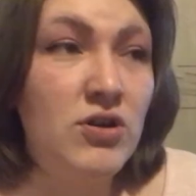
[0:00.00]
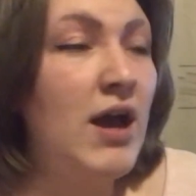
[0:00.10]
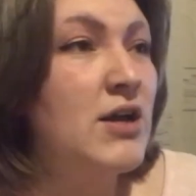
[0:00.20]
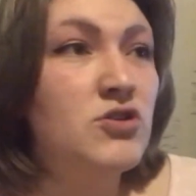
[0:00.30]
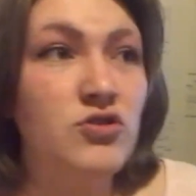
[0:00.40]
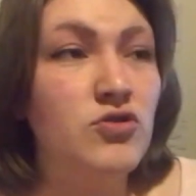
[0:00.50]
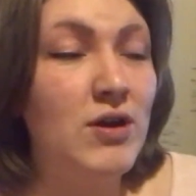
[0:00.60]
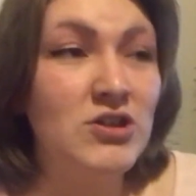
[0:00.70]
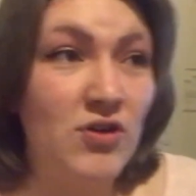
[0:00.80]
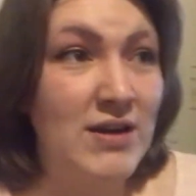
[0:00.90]
I enjoy
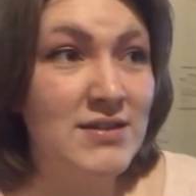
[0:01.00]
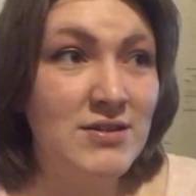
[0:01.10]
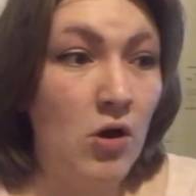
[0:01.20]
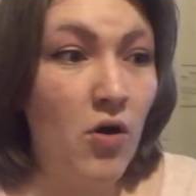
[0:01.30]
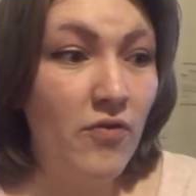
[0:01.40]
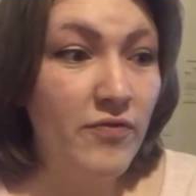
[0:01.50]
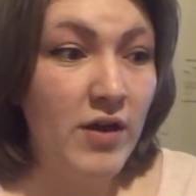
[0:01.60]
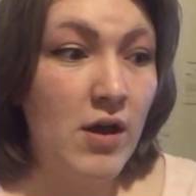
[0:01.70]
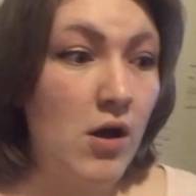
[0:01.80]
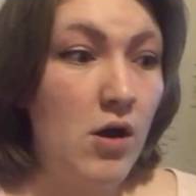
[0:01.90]
trying to solve
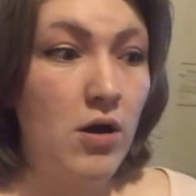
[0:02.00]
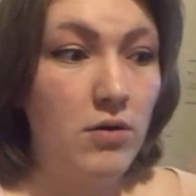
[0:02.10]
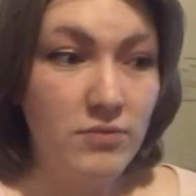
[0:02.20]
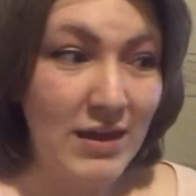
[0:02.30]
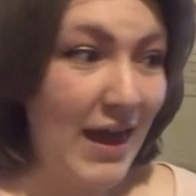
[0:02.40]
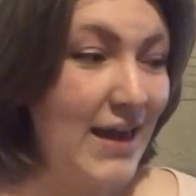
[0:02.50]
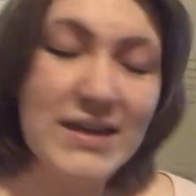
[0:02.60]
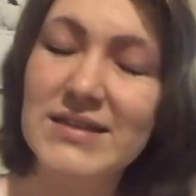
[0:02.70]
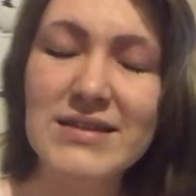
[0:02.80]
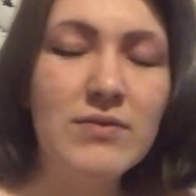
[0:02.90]
the
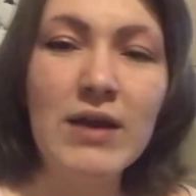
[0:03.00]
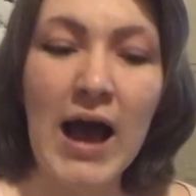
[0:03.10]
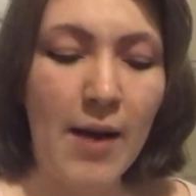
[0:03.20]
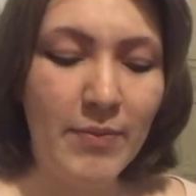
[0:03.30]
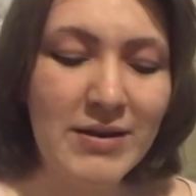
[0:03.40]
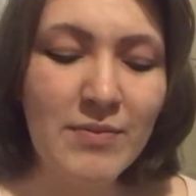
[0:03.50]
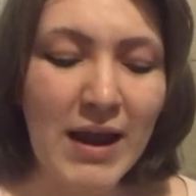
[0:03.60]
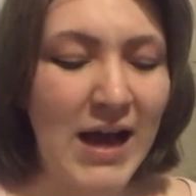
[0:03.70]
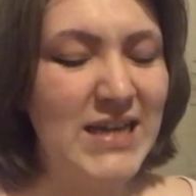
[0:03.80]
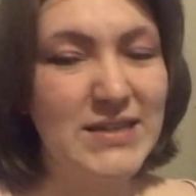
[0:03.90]
case, see what happened. But
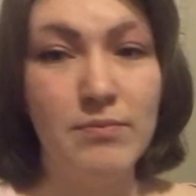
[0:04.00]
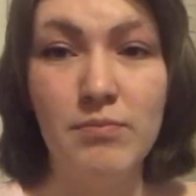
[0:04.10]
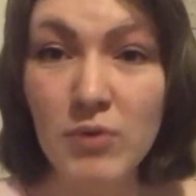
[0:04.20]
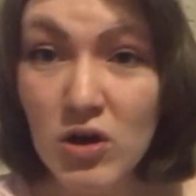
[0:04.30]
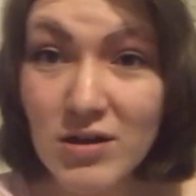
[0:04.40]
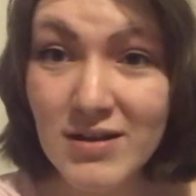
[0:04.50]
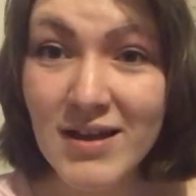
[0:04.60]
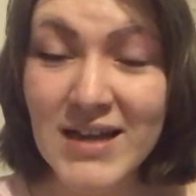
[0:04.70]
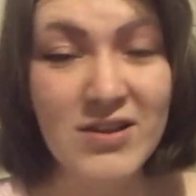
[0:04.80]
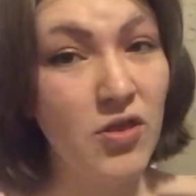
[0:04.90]
as a book,
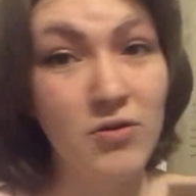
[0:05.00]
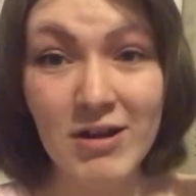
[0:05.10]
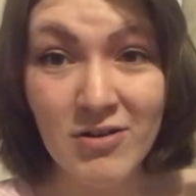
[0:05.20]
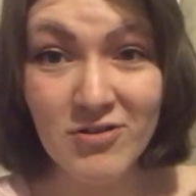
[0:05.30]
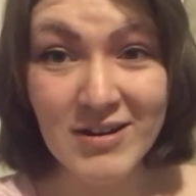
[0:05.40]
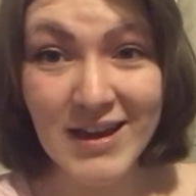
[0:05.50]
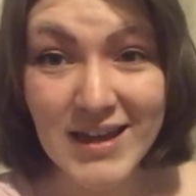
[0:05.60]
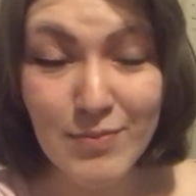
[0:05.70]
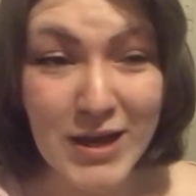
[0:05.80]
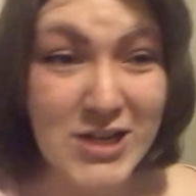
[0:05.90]
as a 380
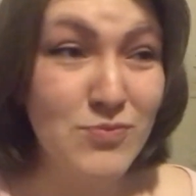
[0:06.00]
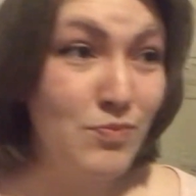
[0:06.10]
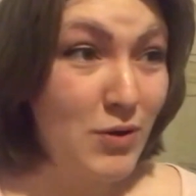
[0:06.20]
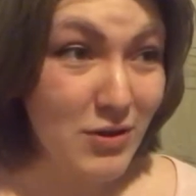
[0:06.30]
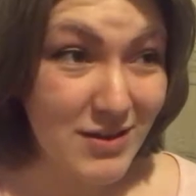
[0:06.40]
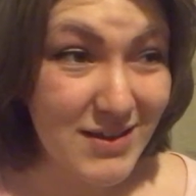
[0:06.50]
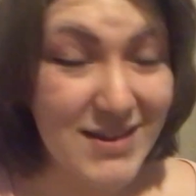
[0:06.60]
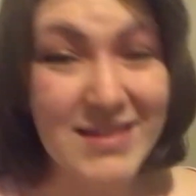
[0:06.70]
page book,